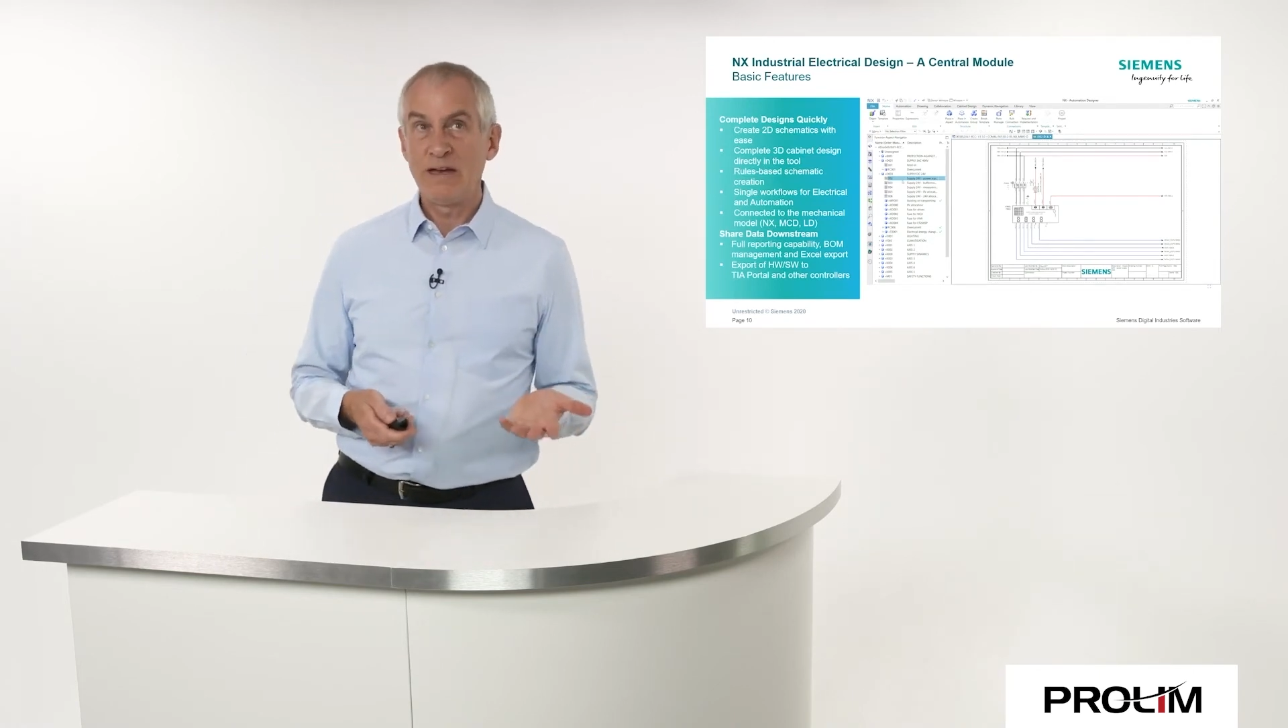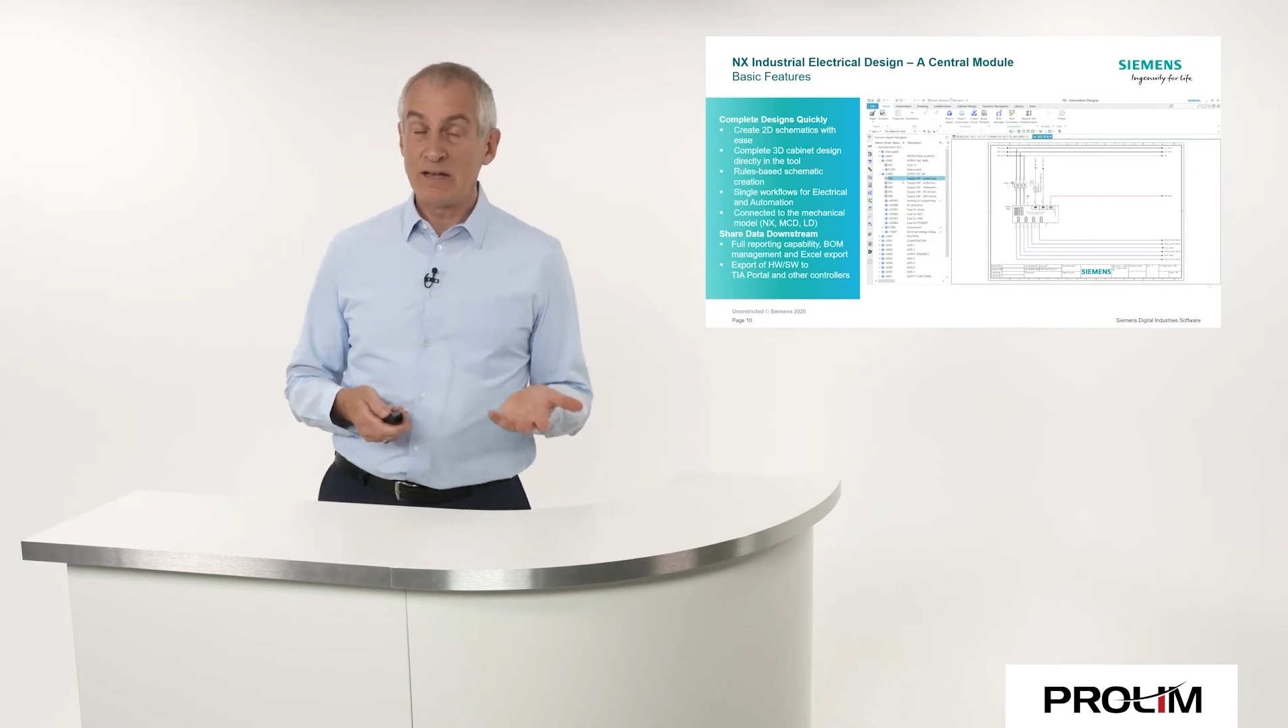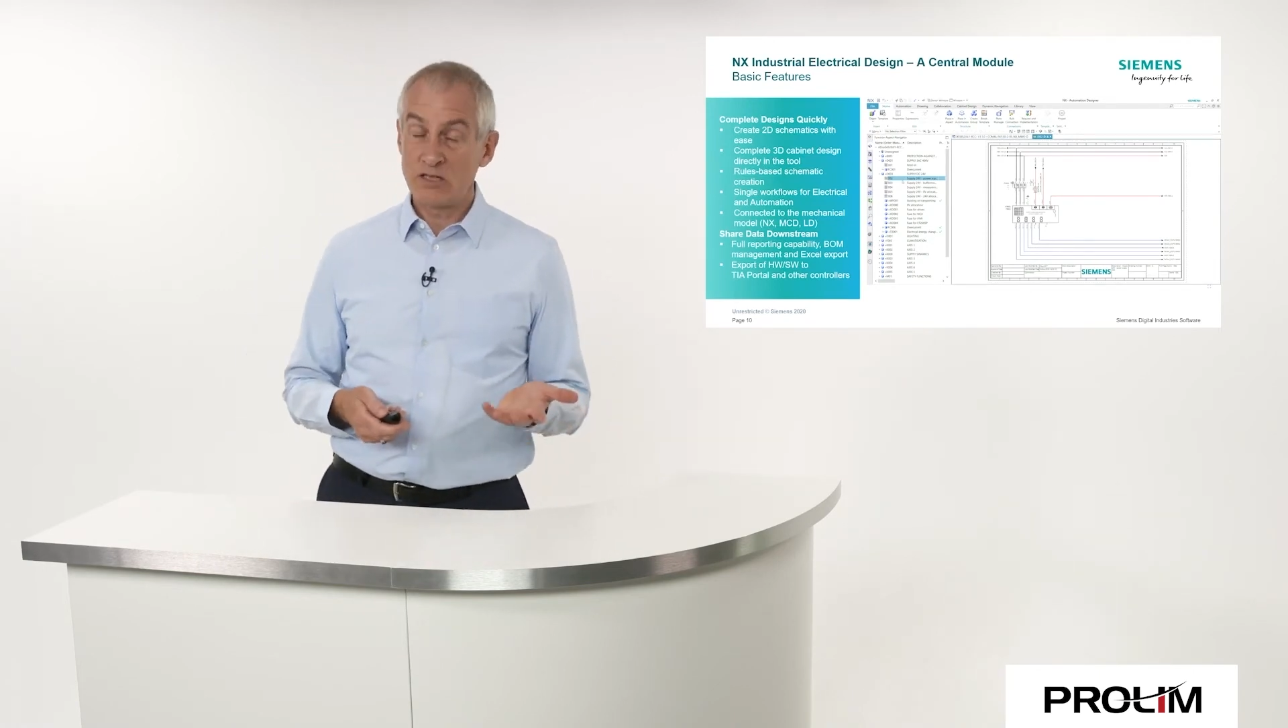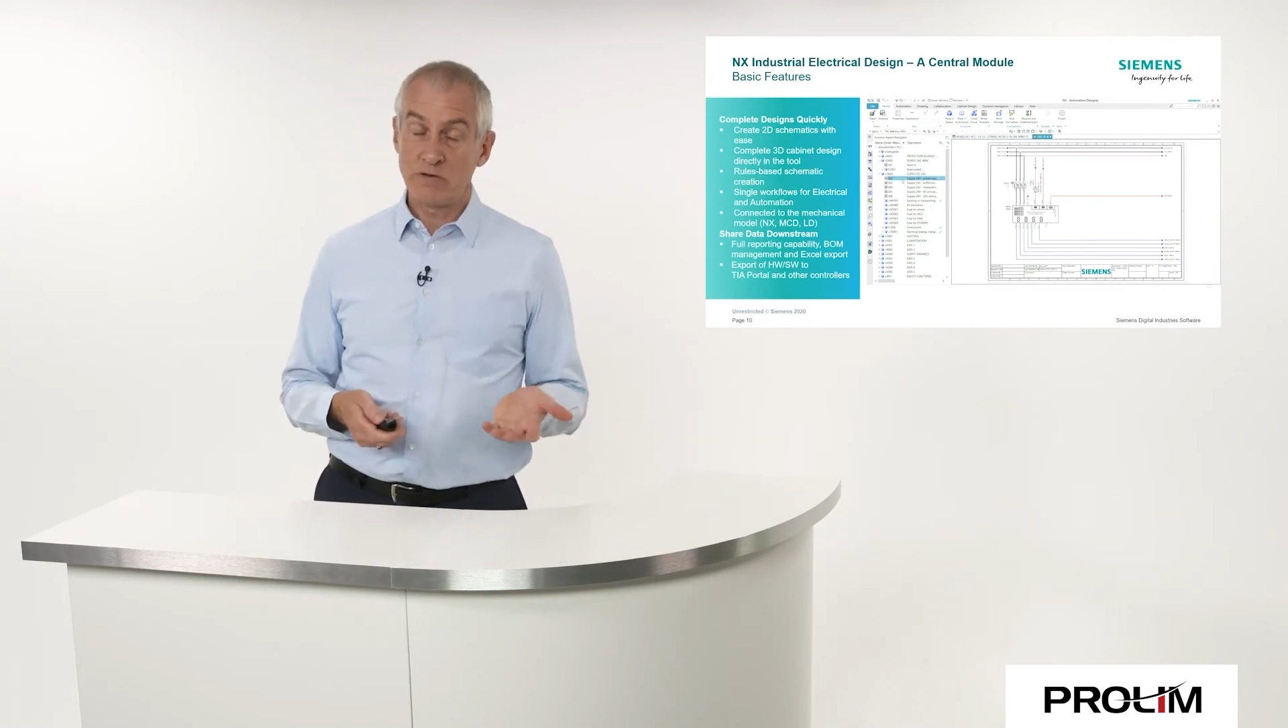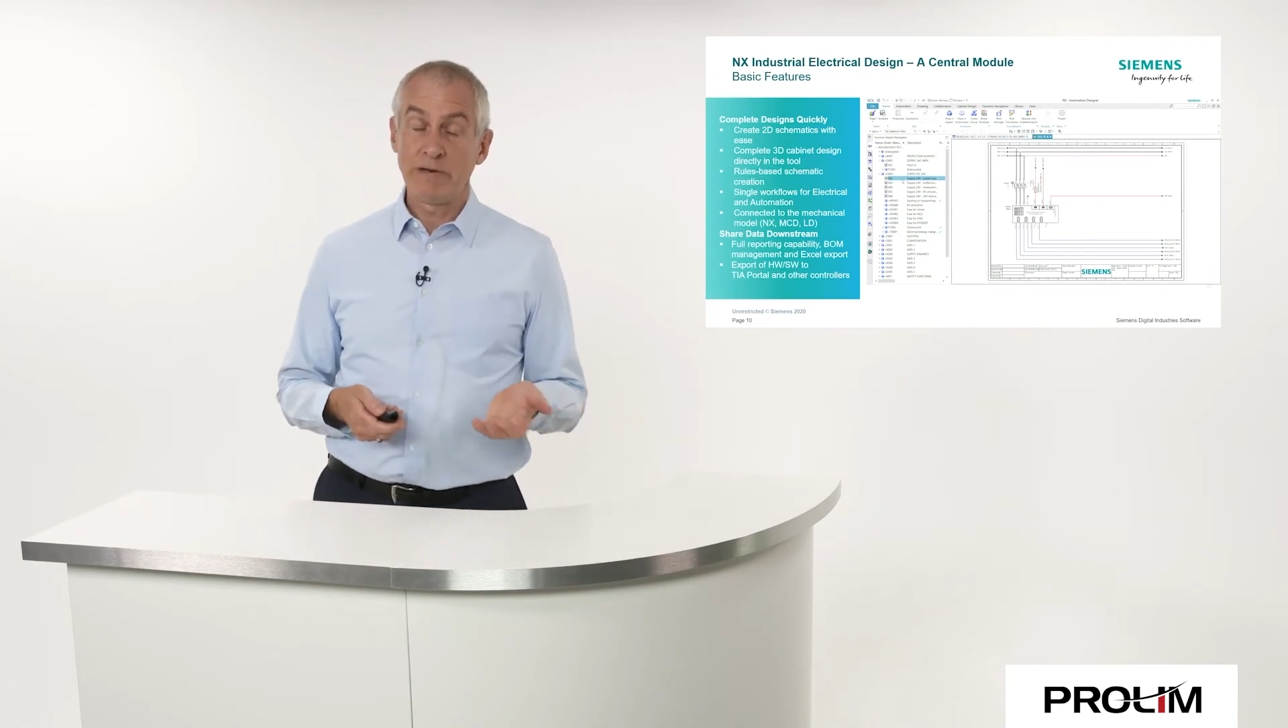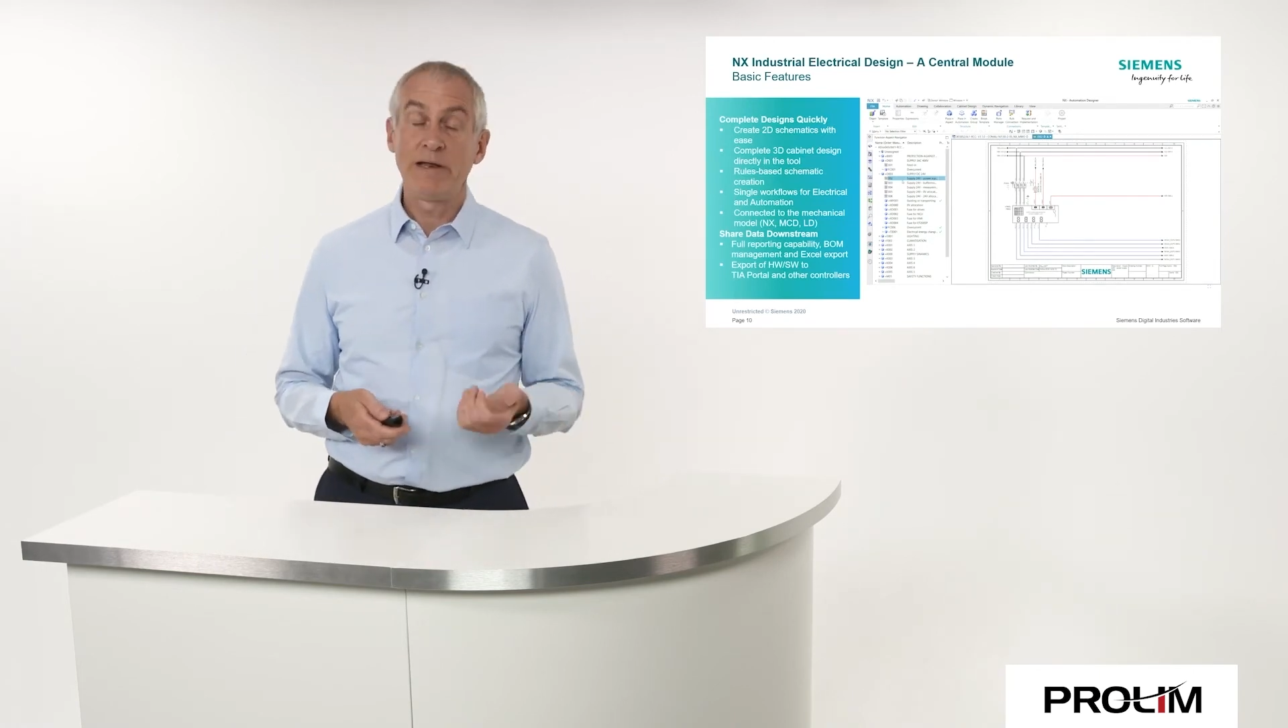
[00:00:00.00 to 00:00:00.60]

industrial